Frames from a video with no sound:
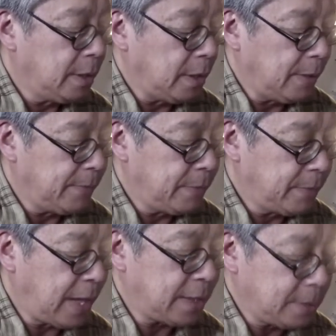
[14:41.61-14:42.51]
um,
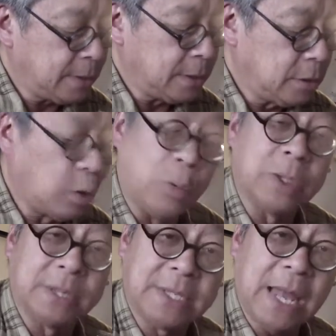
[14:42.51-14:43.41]
that lower
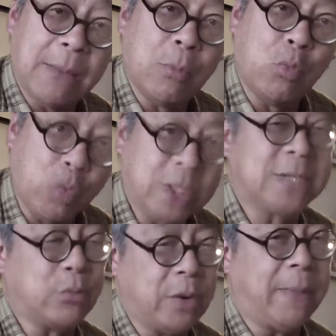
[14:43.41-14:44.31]
step would
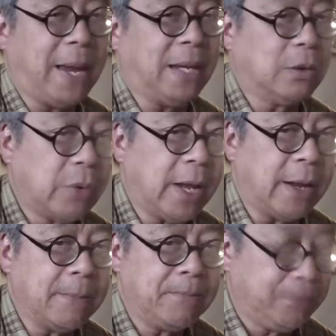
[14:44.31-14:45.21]
remain
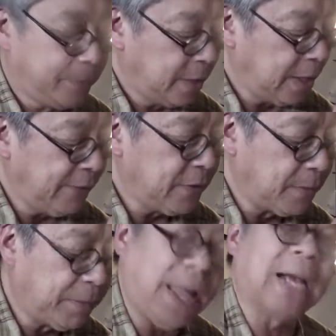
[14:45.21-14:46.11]
gray even
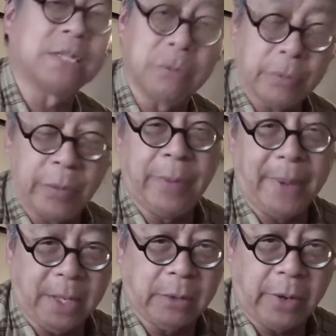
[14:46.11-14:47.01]
the blacks would
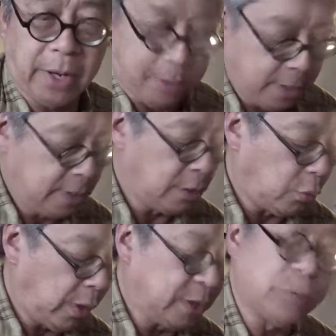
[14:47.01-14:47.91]
remain gray. The
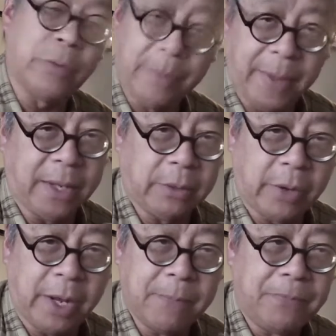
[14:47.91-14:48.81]
whites would remain
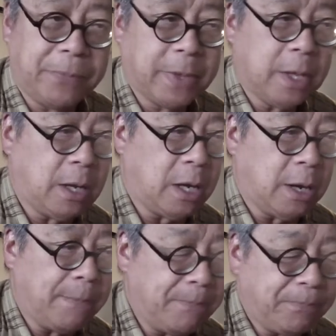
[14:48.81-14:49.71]
gray.
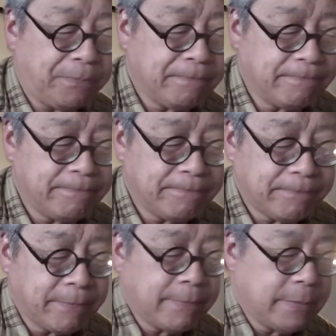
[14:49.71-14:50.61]
Um,
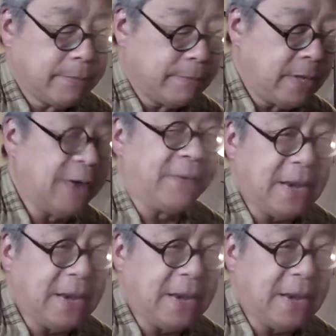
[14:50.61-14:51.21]
if